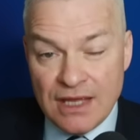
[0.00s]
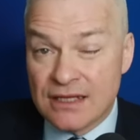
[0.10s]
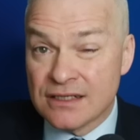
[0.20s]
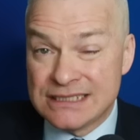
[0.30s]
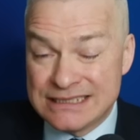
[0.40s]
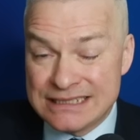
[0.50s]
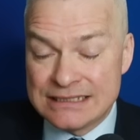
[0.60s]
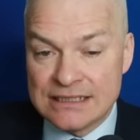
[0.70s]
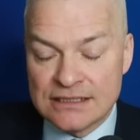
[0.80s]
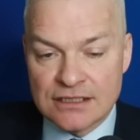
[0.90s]
and I did
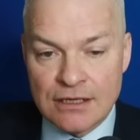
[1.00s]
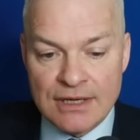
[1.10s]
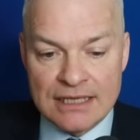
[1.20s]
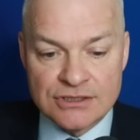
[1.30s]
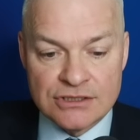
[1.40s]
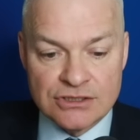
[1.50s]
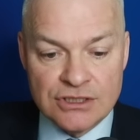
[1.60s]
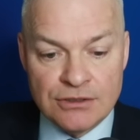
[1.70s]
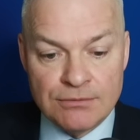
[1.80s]
need to go out in two.